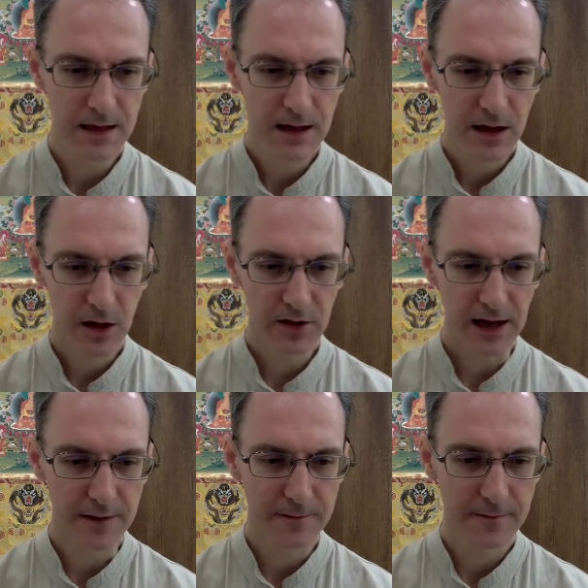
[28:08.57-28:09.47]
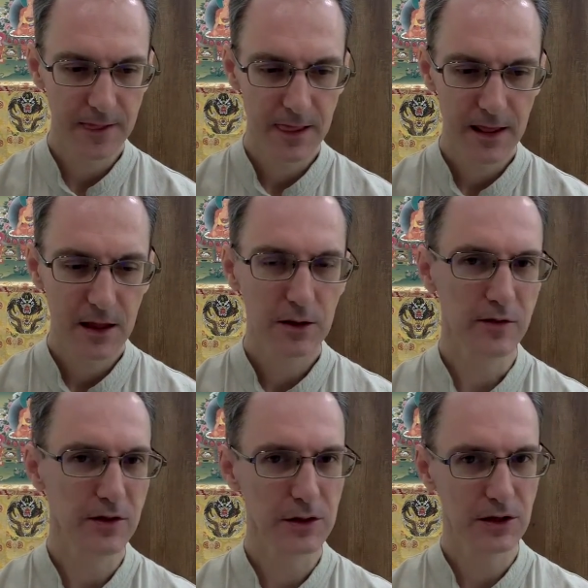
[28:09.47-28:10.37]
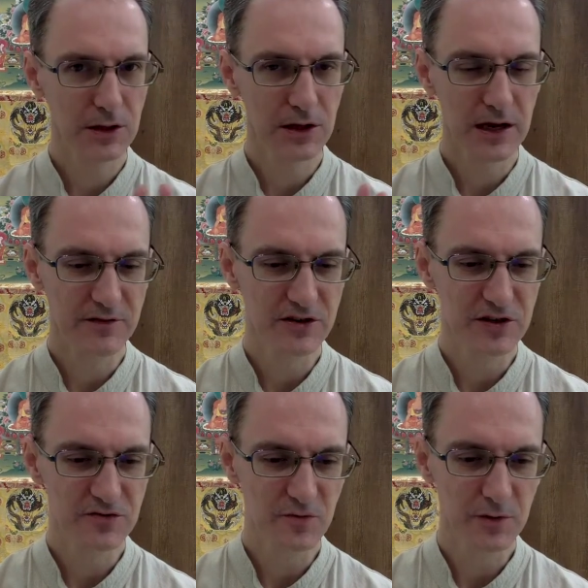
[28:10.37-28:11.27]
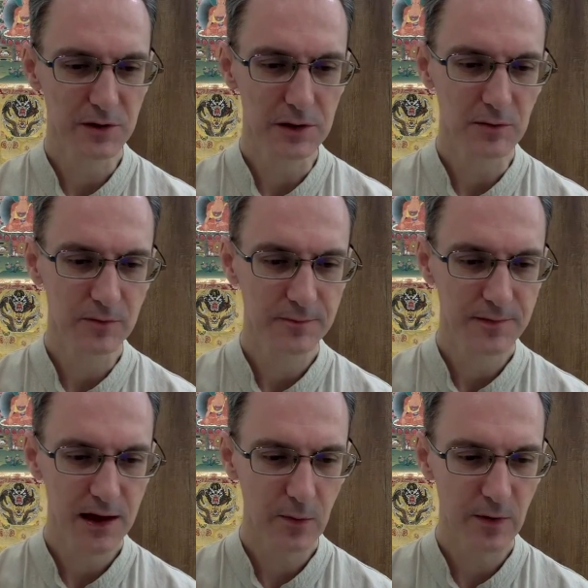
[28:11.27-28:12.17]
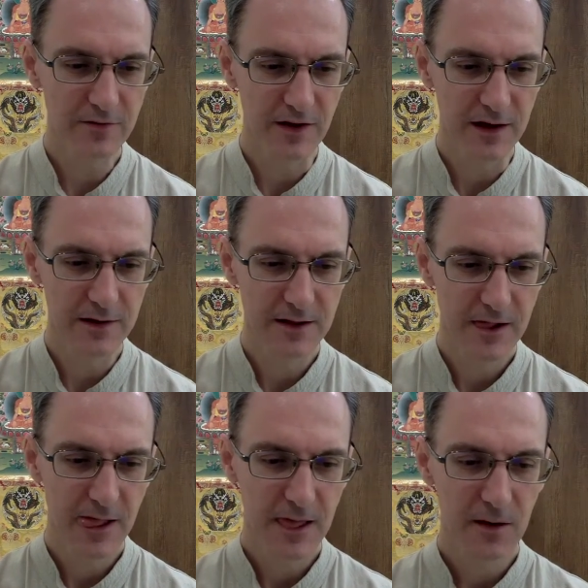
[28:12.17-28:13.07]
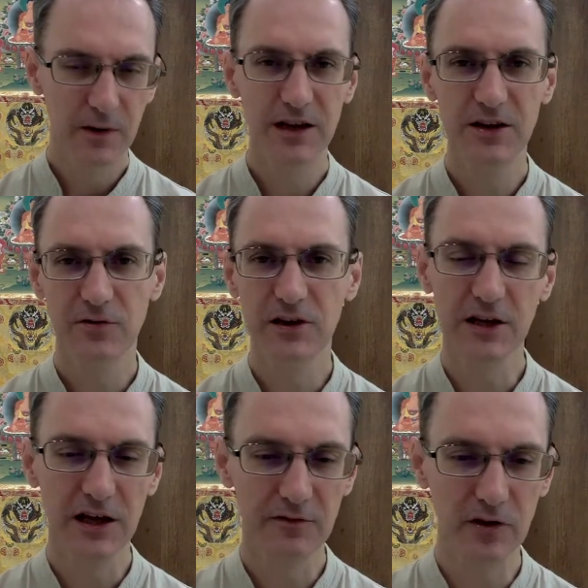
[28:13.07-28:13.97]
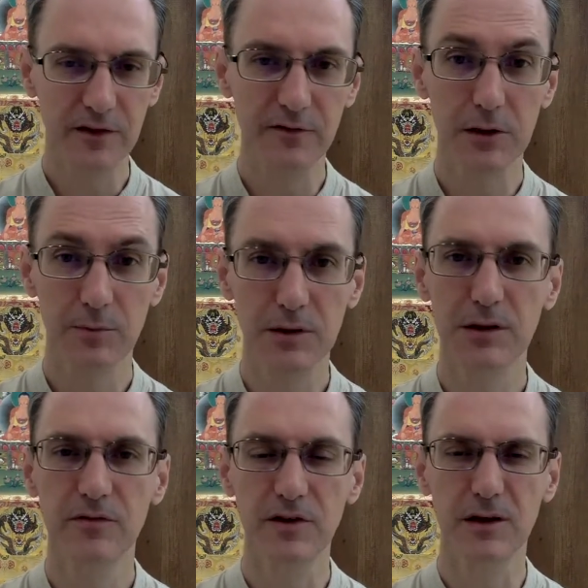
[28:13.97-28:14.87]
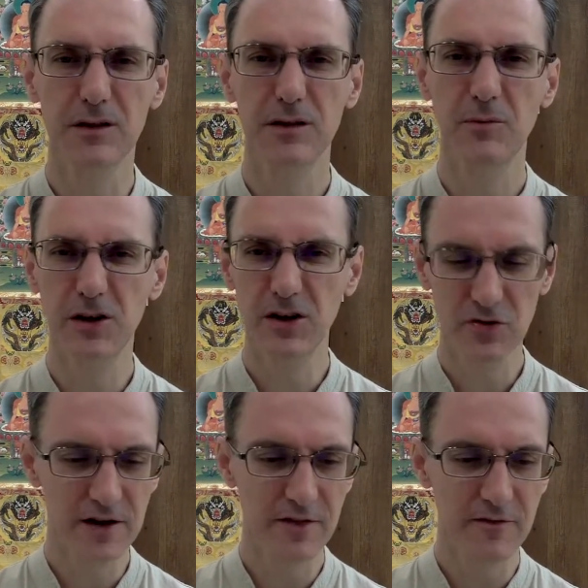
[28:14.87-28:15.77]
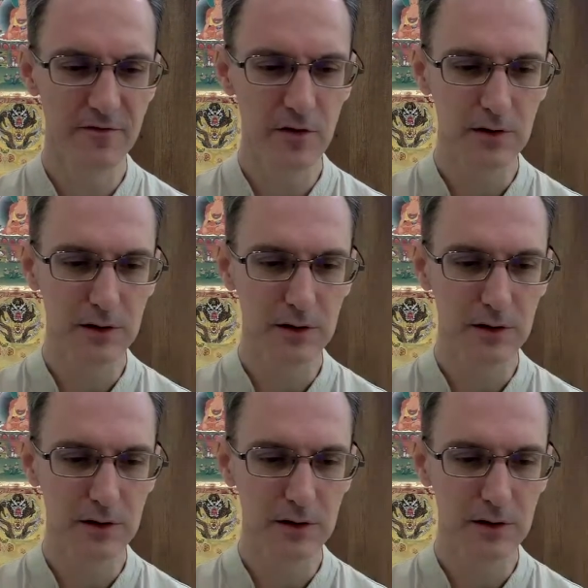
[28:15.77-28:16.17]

Okay, so this is just kind of a general principle. However, we need to really kind of look at the specifics, and we're going to try to then focus